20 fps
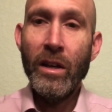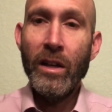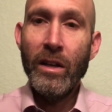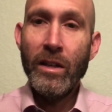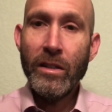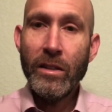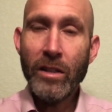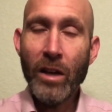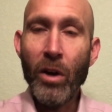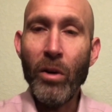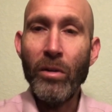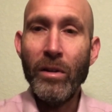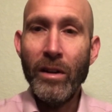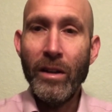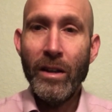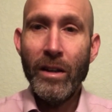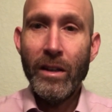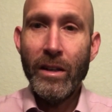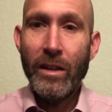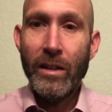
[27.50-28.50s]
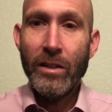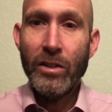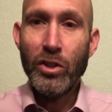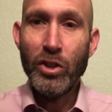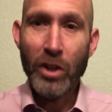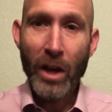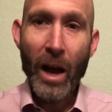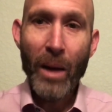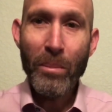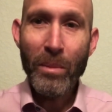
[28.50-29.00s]
So,
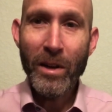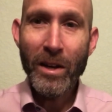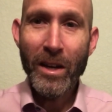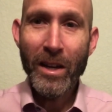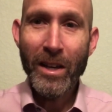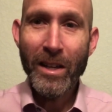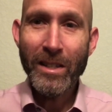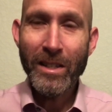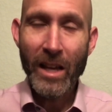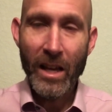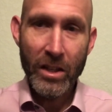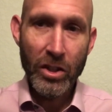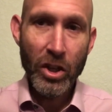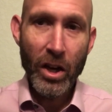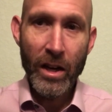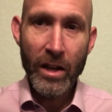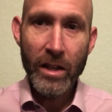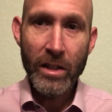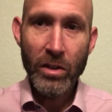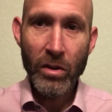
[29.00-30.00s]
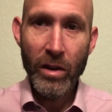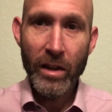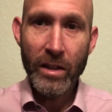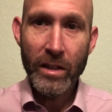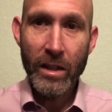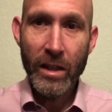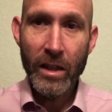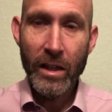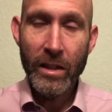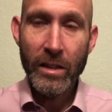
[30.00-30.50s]
Japanese and Chinese green
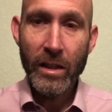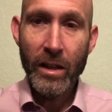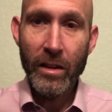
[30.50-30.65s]
teas,